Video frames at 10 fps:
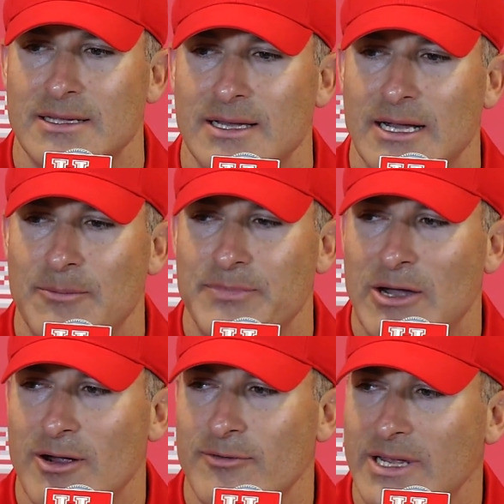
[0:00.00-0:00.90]
Um,
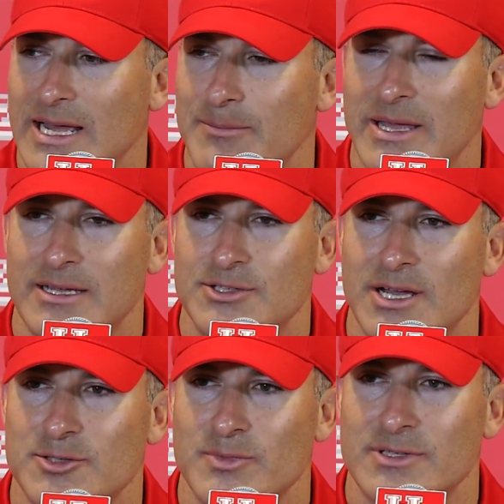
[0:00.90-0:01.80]
however, you got to make
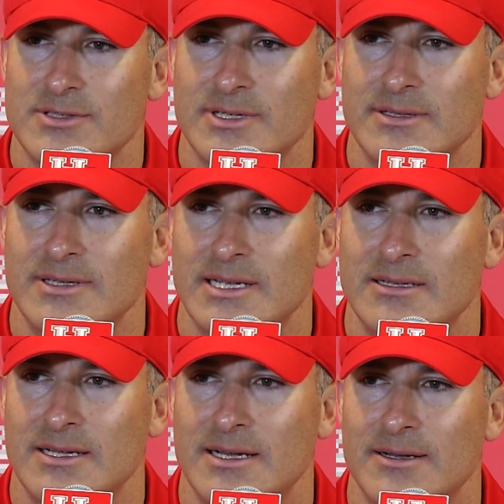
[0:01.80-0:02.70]
adjustments, and,
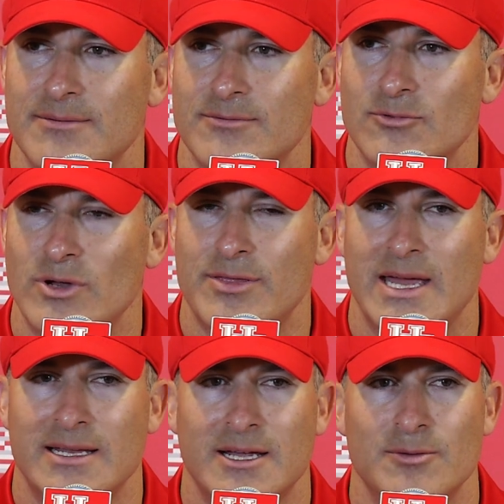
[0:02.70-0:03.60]
and uh, with
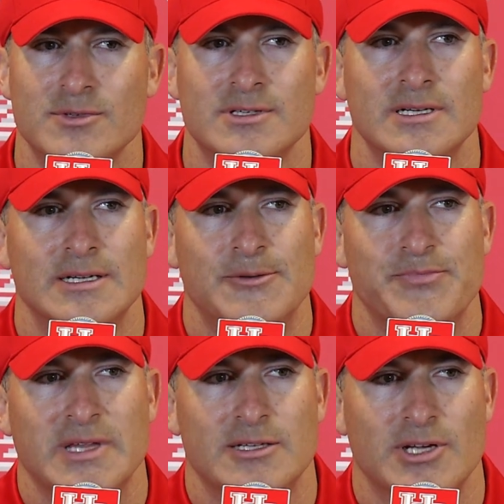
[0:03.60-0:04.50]
that comes
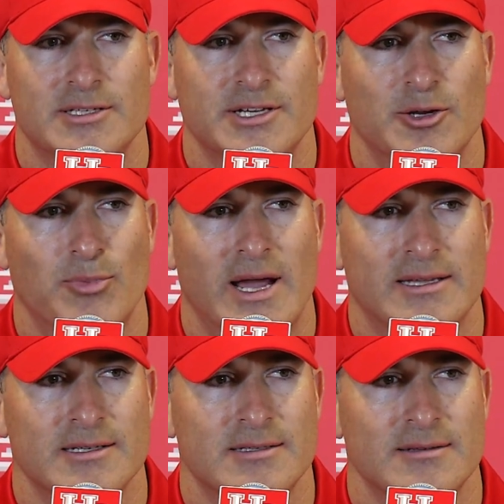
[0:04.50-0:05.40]
adjusting your
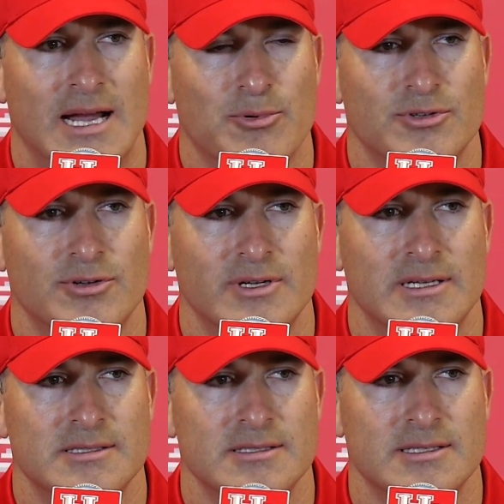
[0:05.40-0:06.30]
practice
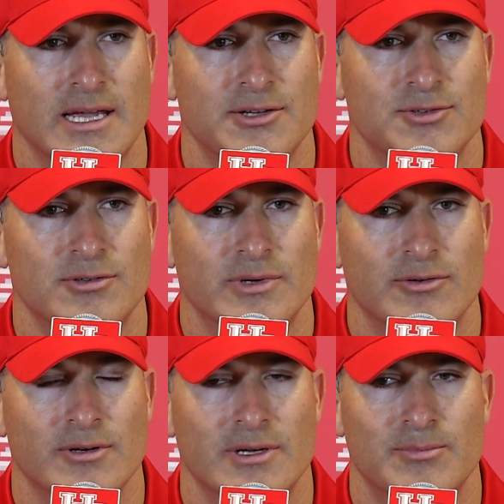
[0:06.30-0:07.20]
opportunities and schedule. We
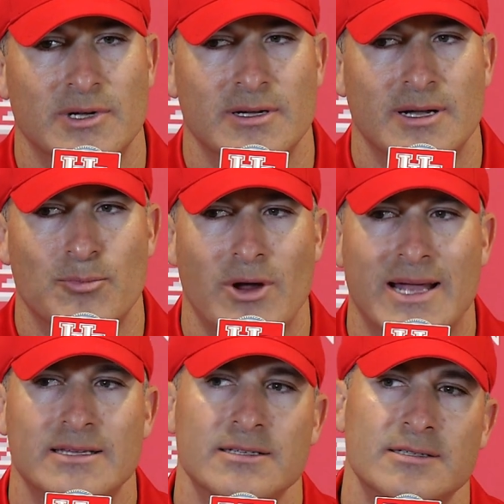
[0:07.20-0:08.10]
were a, uh, a
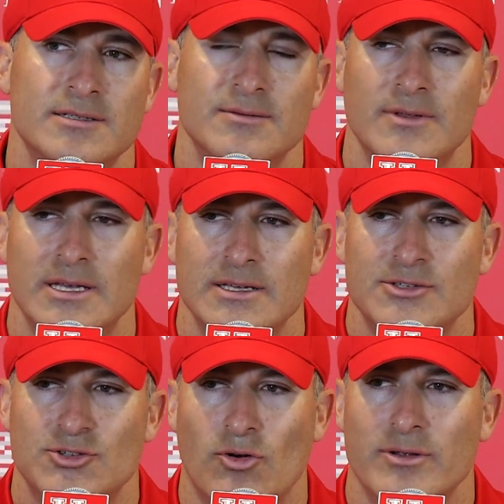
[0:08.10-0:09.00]
practice
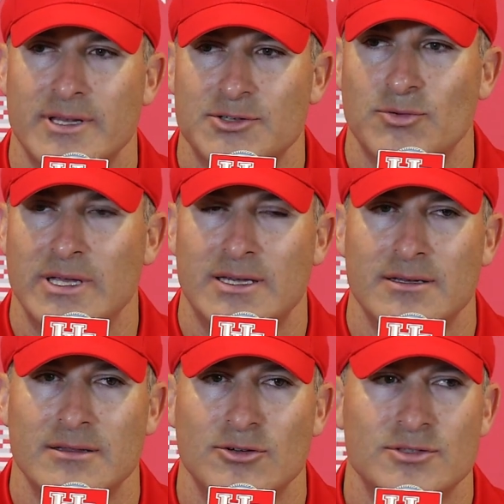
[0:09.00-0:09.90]
short this
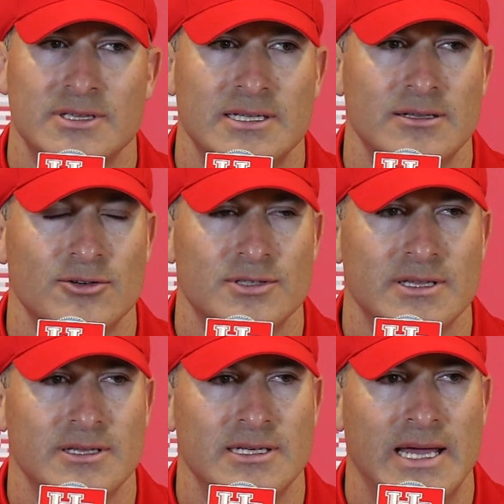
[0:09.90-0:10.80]
week, losing the,
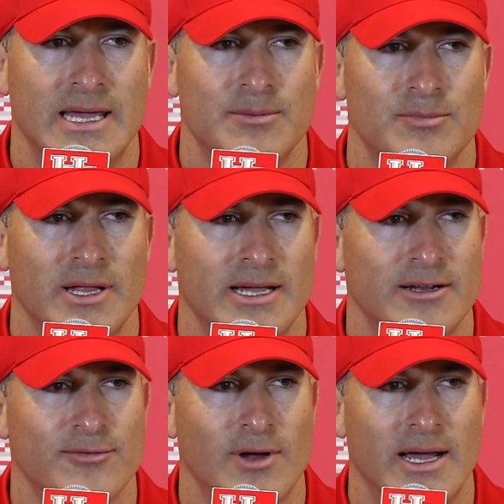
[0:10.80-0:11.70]
losing the day, playing
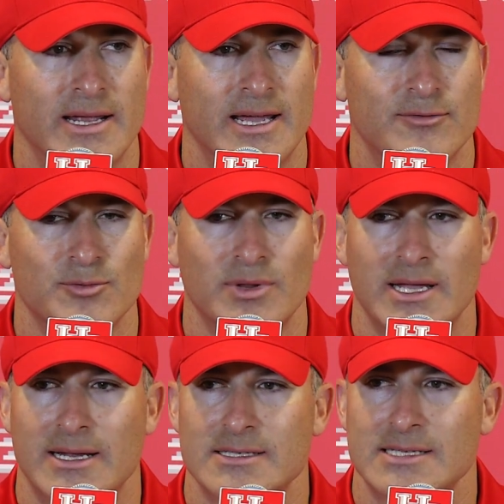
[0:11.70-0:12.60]
on a Friday after
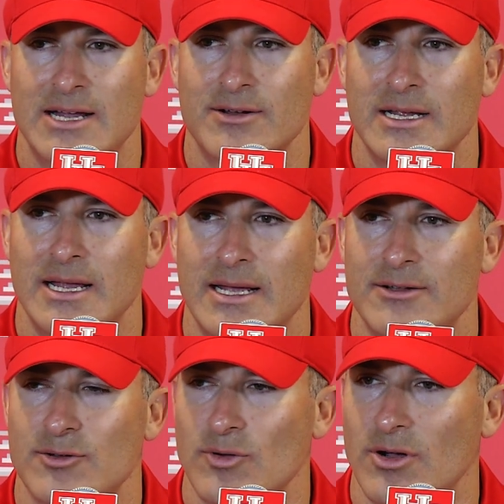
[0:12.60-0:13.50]
playing on a Saturday night
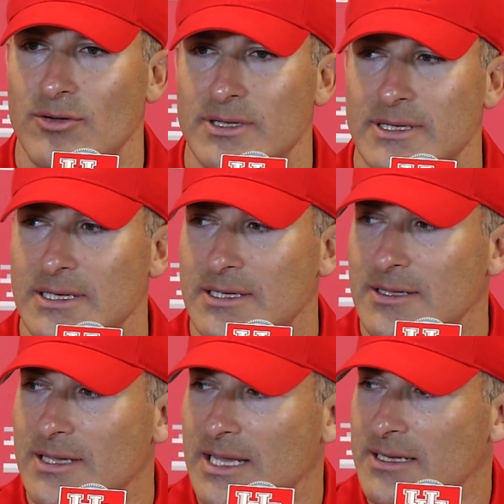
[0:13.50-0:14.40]
on the road. And,
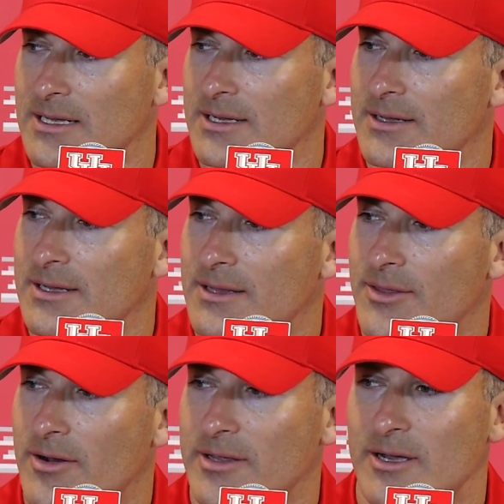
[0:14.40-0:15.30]
and uh, I
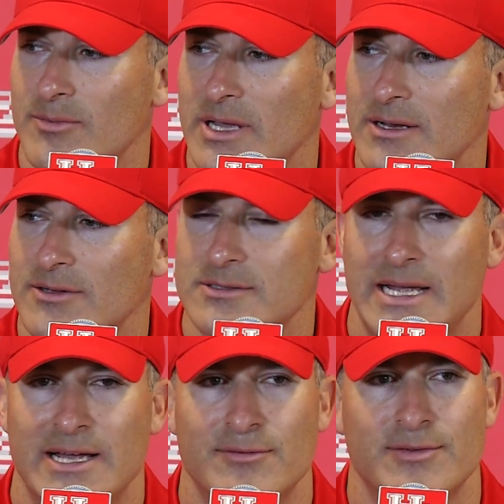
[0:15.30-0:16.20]
thought our young men, our
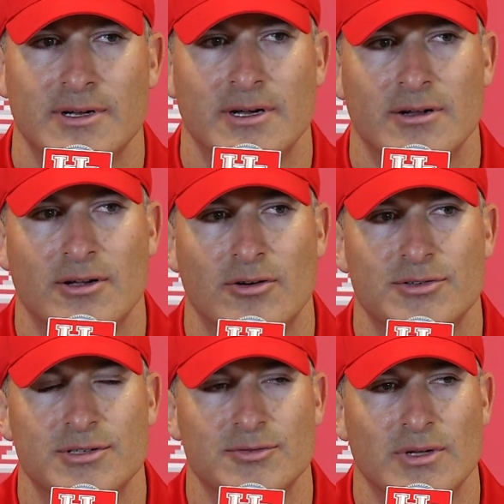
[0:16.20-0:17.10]
staff, and our, and our,
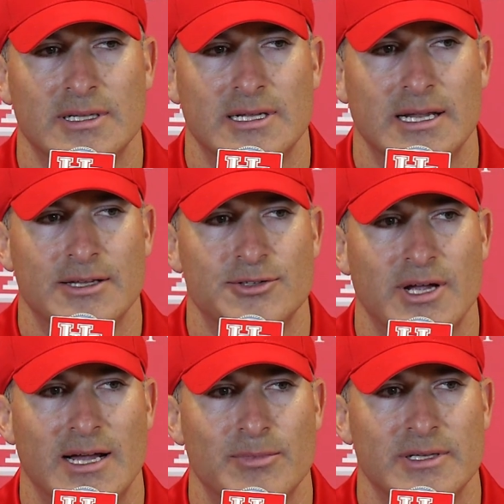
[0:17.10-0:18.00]
coaches really did a nice
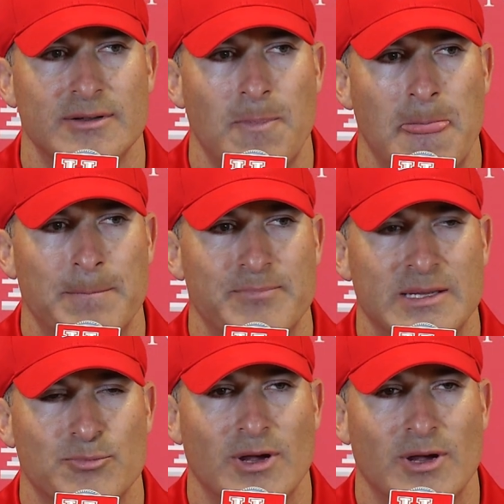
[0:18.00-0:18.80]
job in in